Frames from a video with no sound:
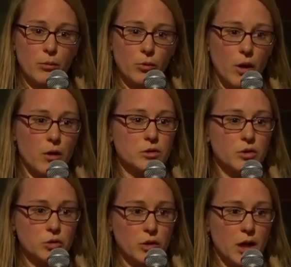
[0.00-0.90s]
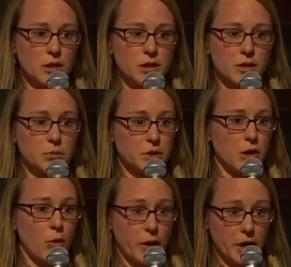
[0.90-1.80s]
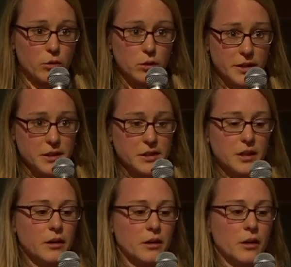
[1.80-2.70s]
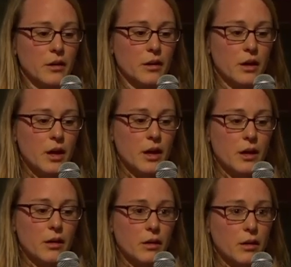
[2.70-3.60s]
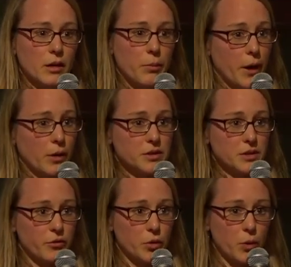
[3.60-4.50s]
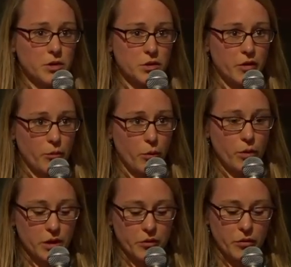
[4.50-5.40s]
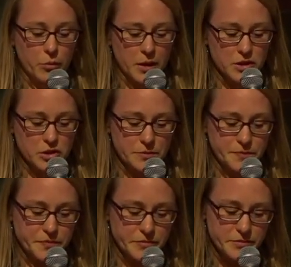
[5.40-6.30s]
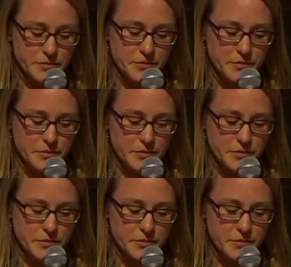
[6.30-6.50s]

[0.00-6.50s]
come around or to contact me or my colleagues here in Paris if you want to have more information.